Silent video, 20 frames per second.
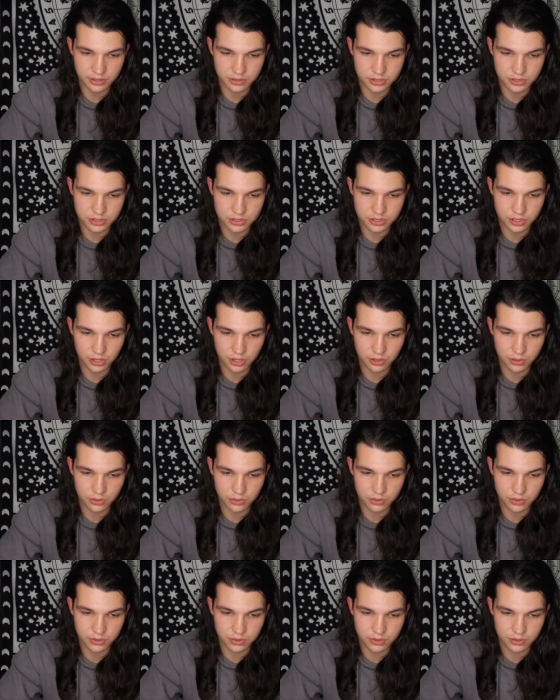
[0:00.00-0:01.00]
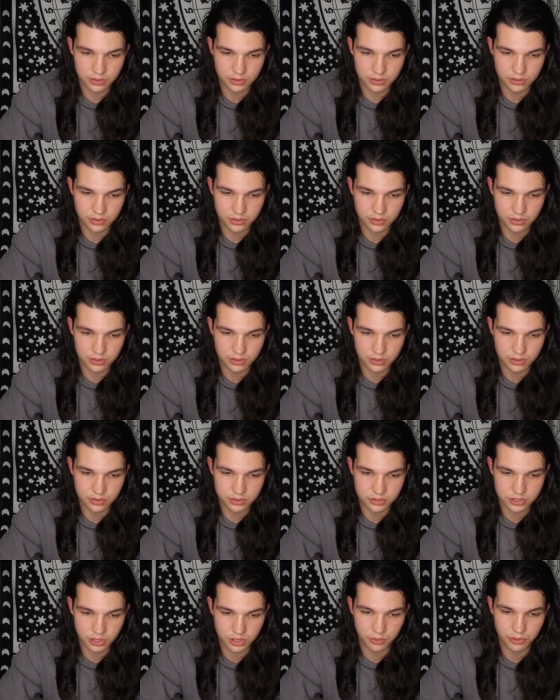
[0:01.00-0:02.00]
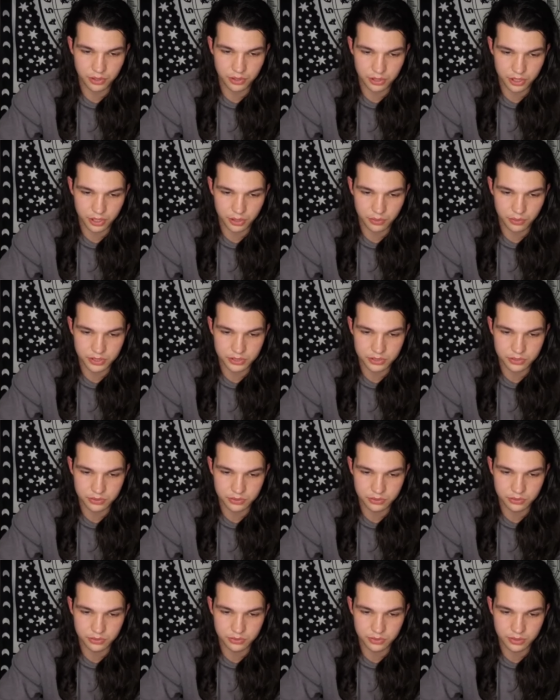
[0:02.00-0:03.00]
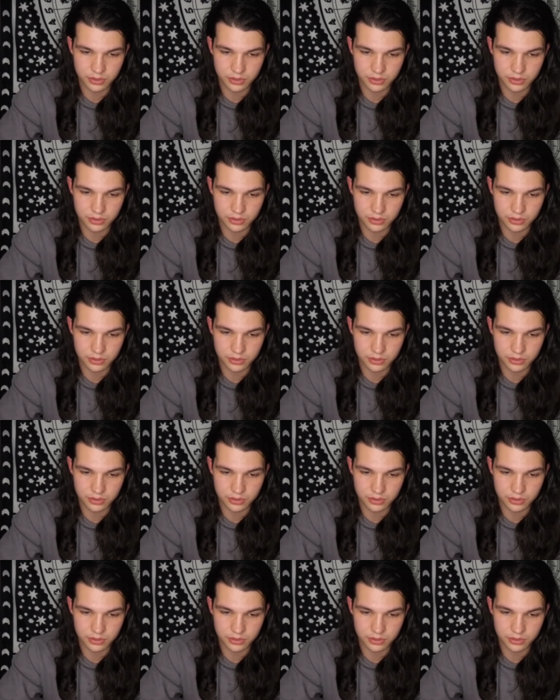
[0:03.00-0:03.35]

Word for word: they're so, so they're going to